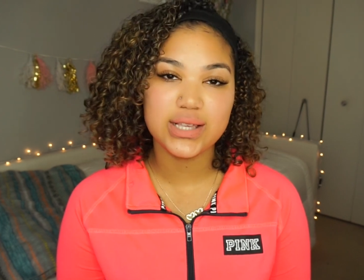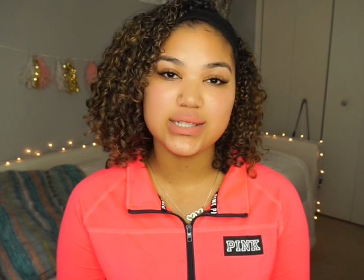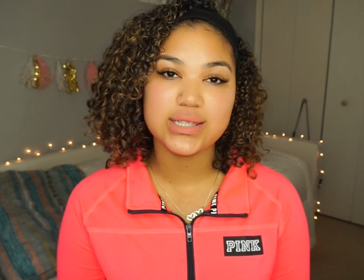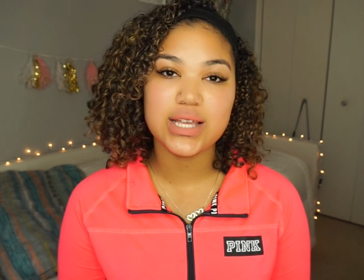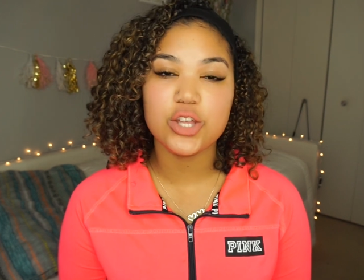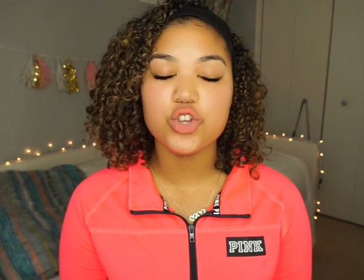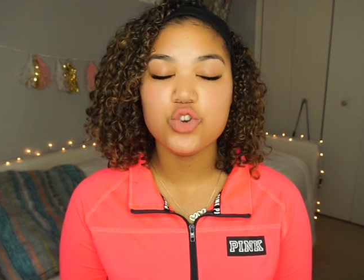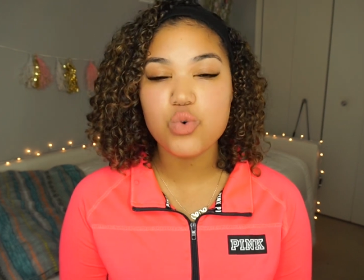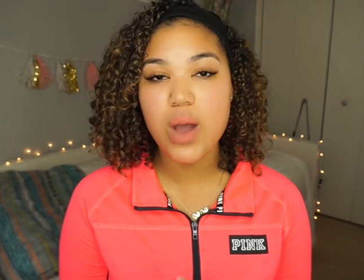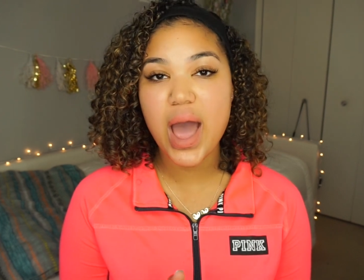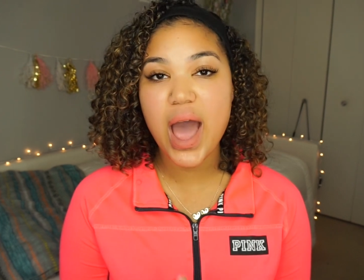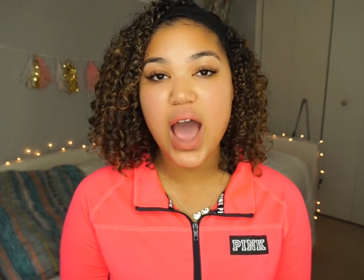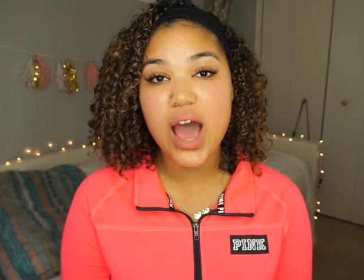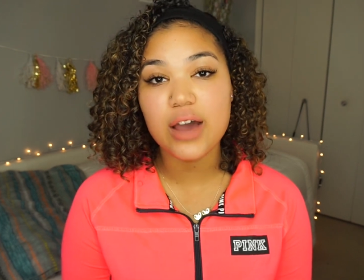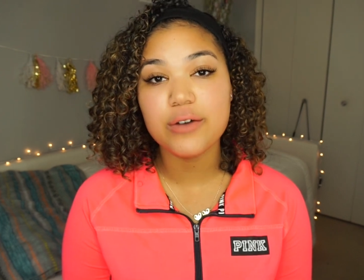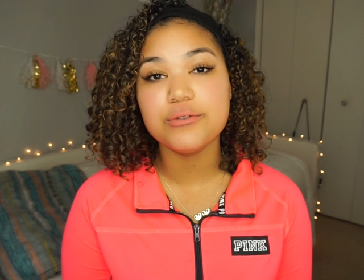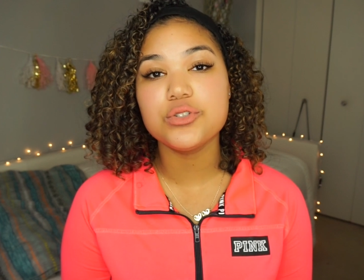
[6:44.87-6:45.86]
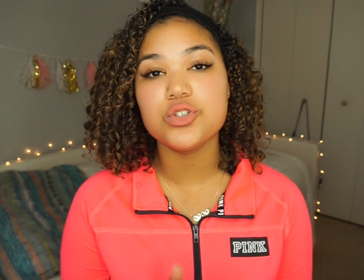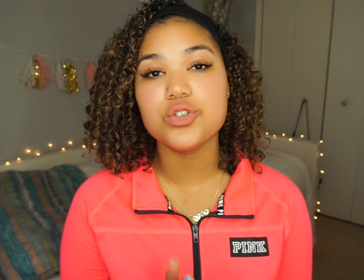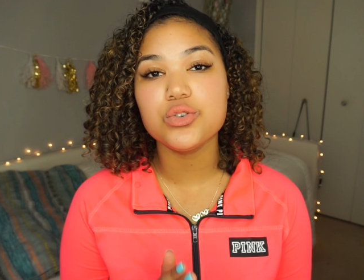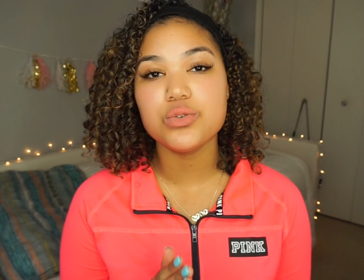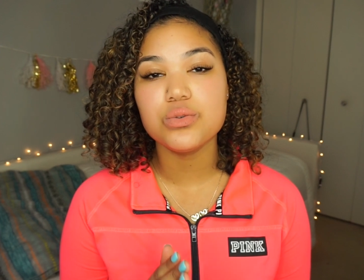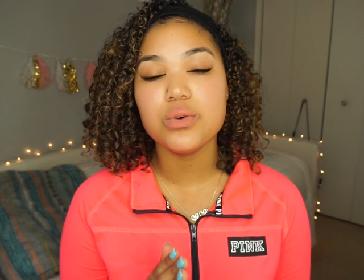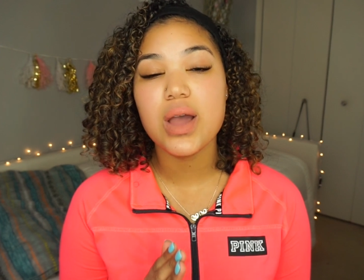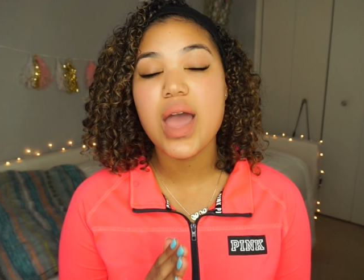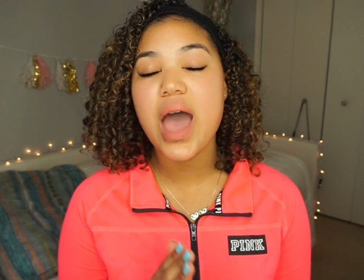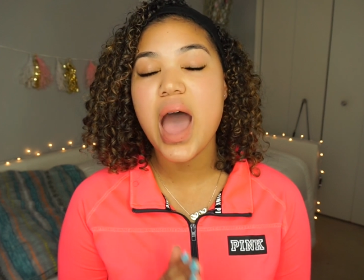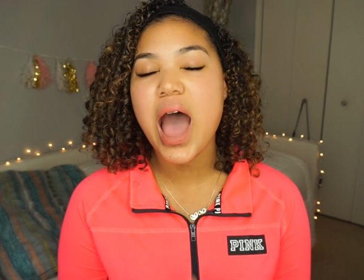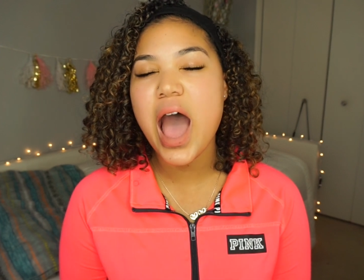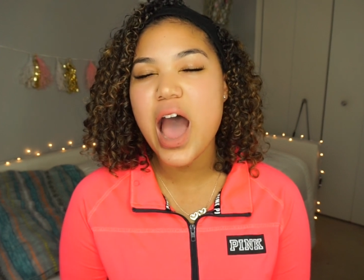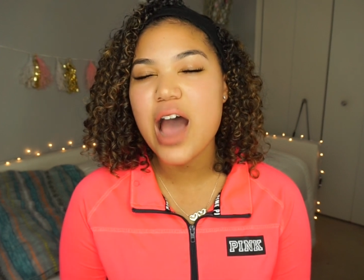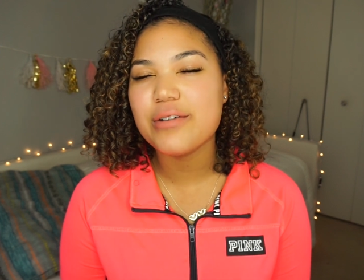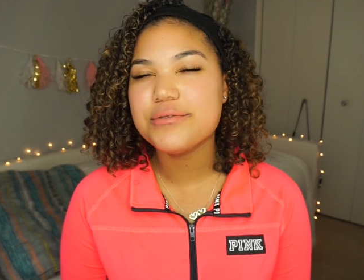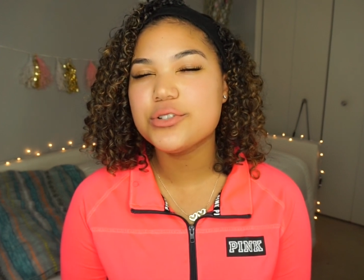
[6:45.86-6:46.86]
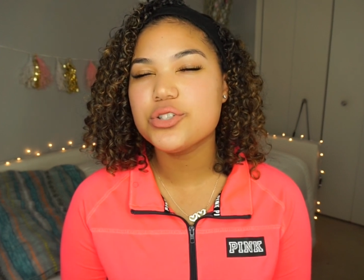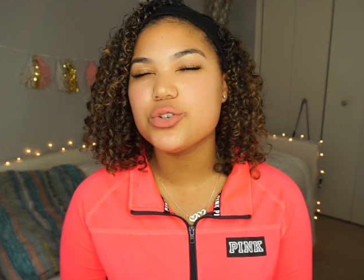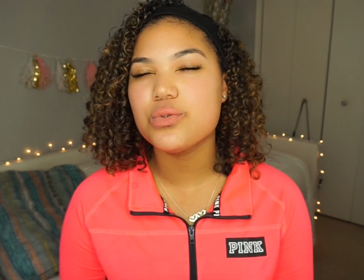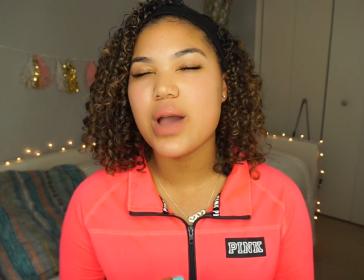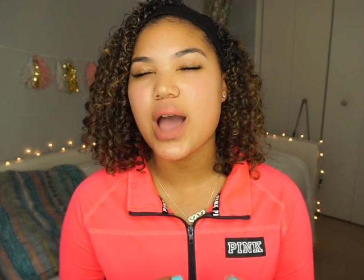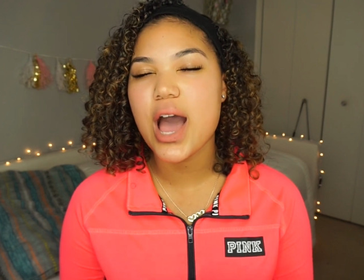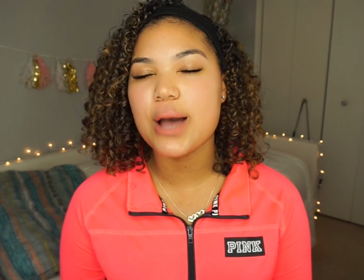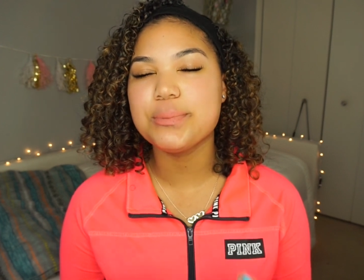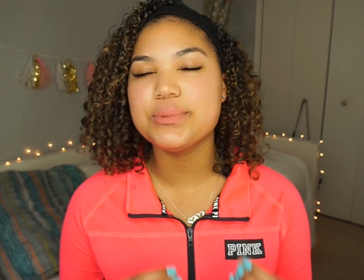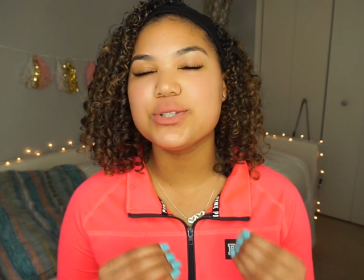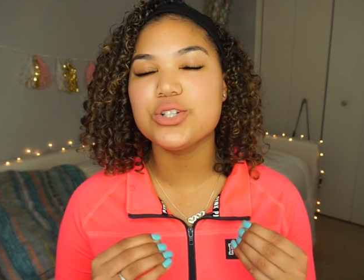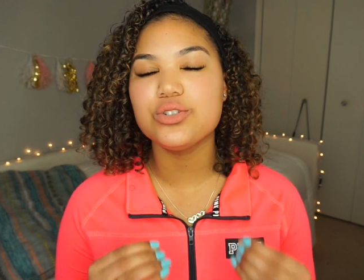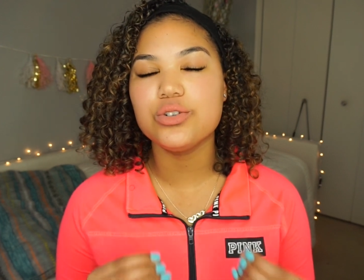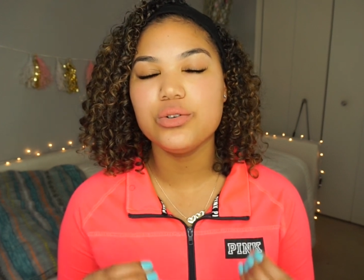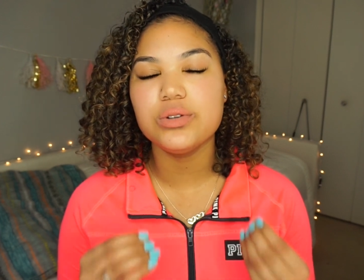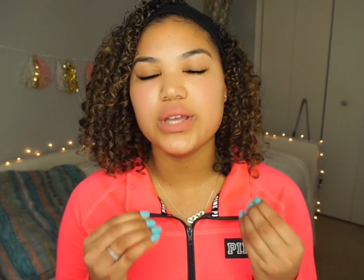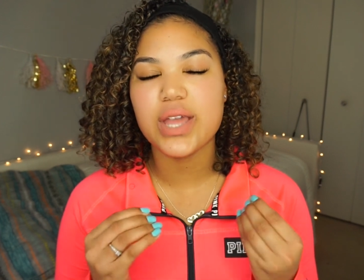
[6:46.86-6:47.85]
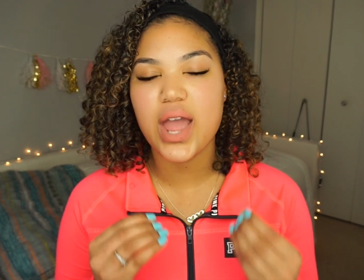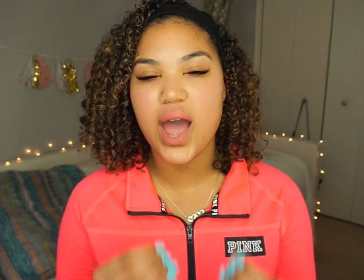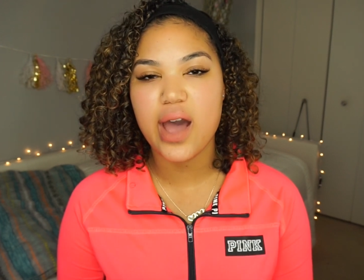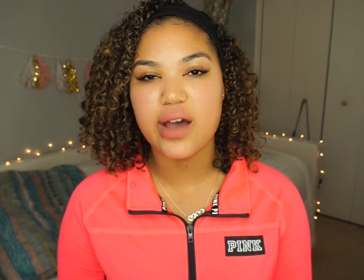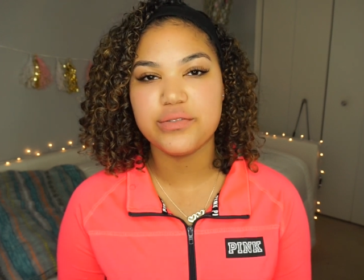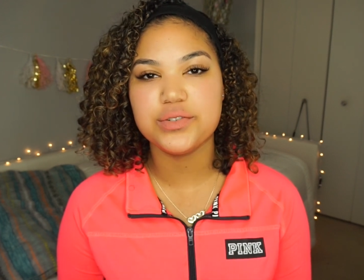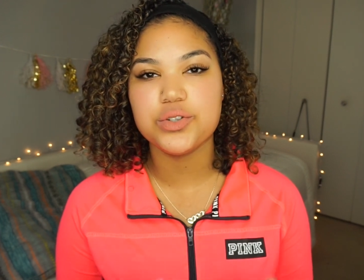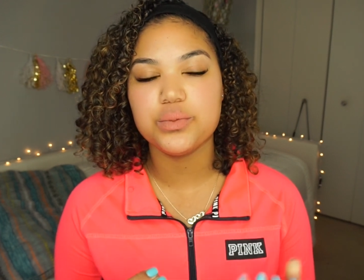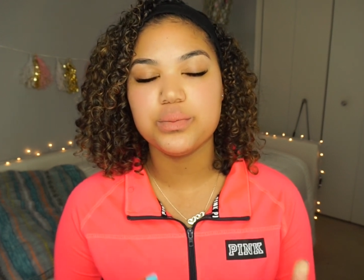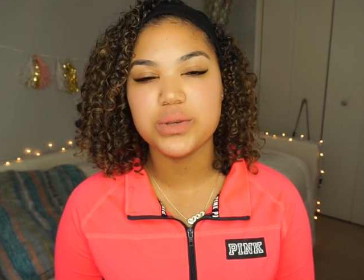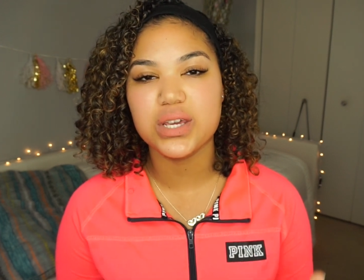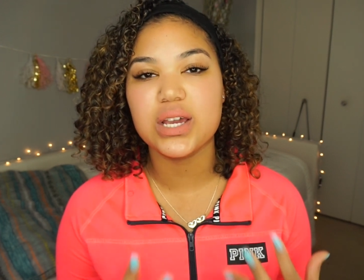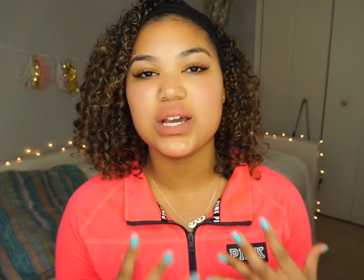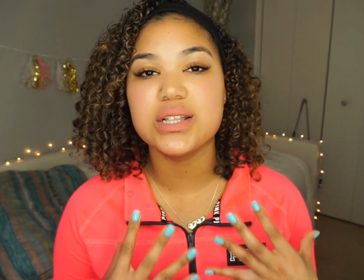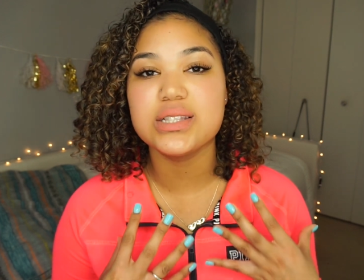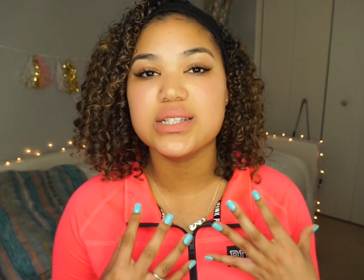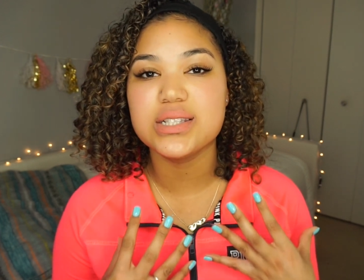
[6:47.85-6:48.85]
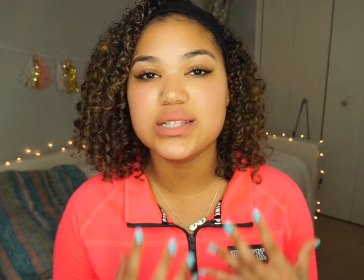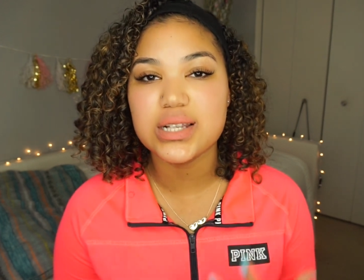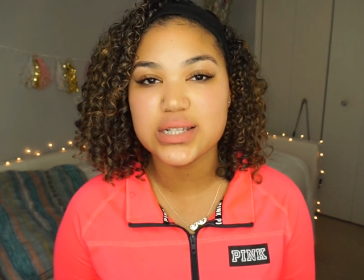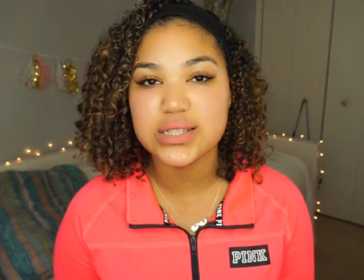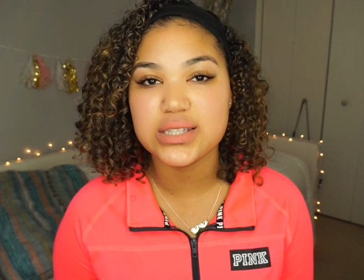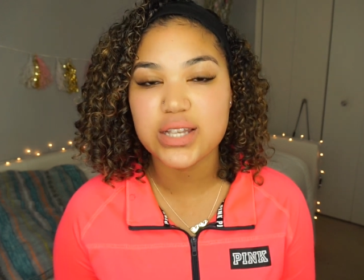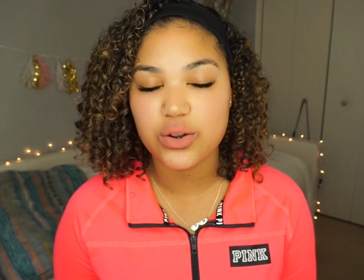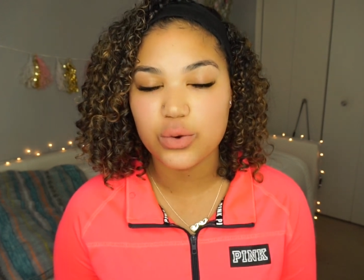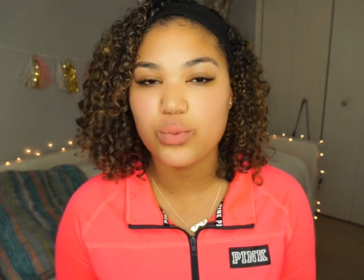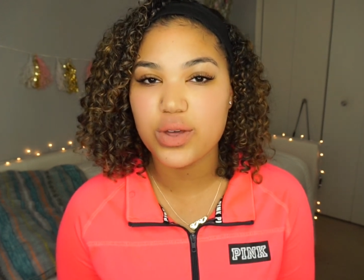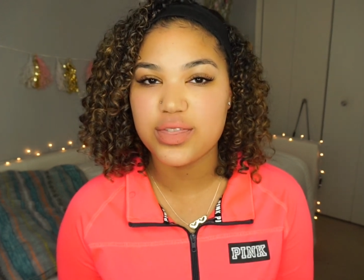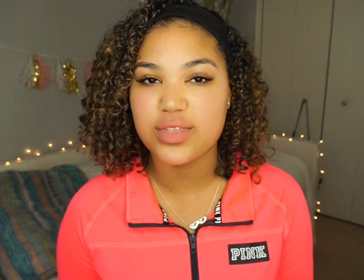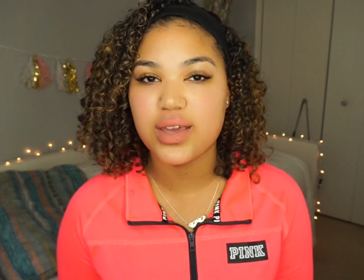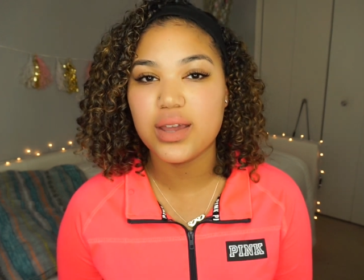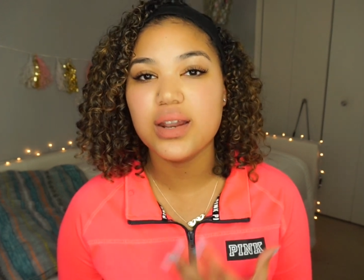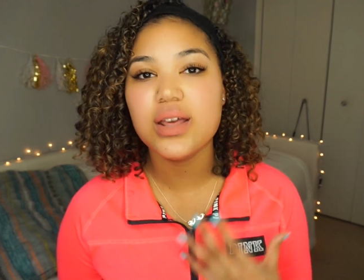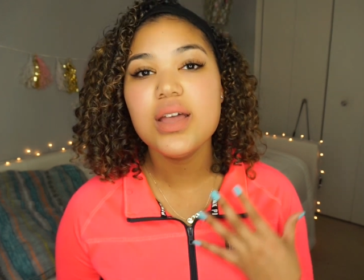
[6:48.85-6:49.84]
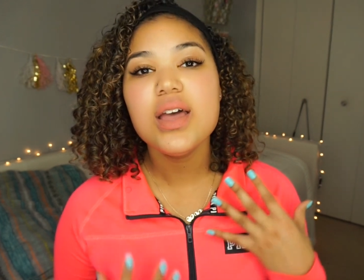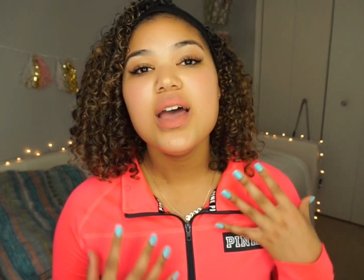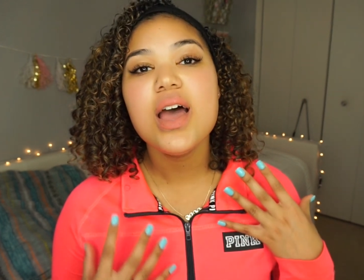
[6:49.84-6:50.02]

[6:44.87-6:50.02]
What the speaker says: is that you absolutely have to be consistent with it.